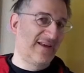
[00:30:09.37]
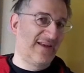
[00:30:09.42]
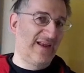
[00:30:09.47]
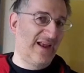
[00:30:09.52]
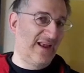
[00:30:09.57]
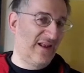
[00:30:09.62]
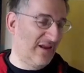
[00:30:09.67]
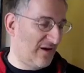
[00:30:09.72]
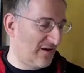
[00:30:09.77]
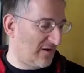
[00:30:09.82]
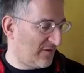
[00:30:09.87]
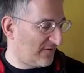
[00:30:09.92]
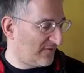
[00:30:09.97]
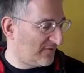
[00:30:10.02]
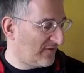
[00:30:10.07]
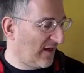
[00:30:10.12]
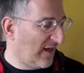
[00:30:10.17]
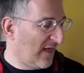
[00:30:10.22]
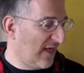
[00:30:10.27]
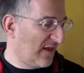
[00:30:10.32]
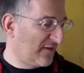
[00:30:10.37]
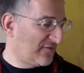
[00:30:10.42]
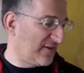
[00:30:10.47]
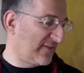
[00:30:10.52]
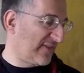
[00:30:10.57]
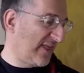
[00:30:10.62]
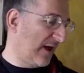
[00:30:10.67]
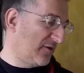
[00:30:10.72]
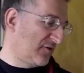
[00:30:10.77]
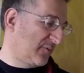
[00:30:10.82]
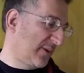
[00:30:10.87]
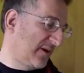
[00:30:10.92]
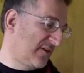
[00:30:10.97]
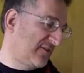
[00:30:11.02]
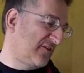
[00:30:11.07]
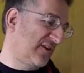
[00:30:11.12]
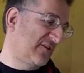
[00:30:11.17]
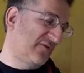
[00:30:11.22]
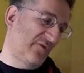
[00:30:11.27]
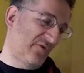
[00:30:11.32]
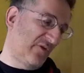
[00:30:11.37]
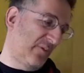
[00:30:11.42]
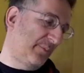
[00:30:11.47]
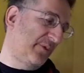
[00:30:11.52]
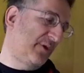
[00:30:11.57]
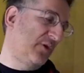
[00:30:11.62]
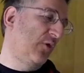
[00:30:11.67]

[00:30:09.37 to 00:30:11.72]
He laughed and said that was because this was the